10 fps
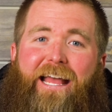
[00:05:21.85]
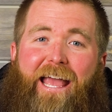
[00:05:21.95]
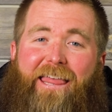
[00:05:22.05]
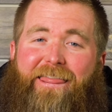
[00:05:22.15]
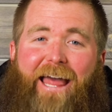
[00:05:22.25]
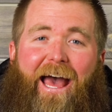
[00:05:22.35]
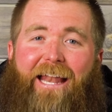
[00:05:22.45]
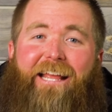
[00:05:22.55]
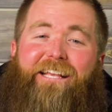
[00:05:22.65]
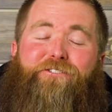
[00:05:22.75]
and that
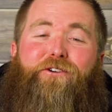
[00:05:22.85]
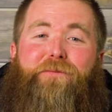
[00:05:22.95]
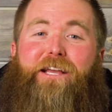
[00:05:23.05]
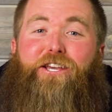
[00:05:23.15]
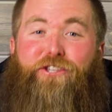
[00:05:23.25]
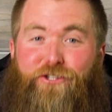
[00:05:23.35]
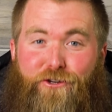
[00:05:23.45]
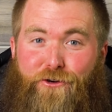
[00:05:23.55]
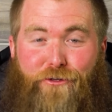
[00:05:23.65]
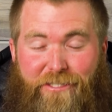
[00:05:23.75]
is going to make a
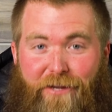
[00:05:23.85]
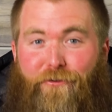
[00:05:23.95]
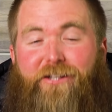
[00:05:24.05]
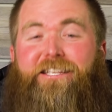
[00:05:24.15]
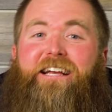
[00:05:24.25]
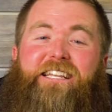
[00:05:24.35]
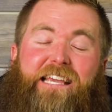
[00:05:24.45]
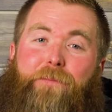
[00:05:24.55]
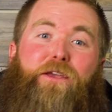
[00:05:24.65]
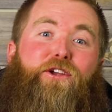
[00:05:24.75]
huge difference to
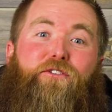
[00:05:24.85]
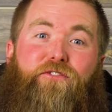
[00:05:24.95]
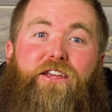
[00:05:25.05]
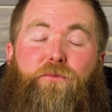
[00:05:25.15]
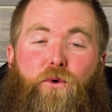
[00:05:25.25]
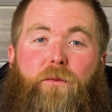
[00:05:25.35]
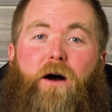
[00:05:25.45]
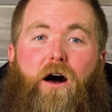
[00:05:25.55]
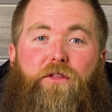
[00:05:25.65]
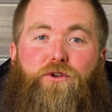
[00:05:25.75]
keeping your feet warm
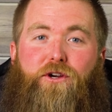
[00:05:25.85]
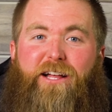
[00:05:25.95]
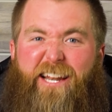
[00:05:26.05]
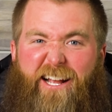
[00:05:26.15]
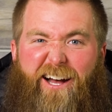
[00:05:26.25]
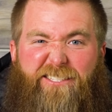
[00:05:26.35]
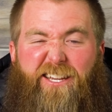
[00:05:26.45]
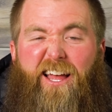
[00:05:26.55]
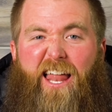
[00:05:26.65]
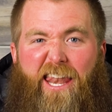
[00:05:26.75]
on the trail, and it costs
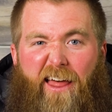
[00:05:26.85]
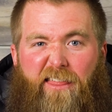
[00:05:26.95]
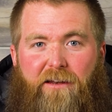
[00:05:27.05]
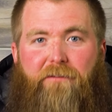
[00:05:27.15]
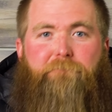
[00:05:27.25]
you nothing.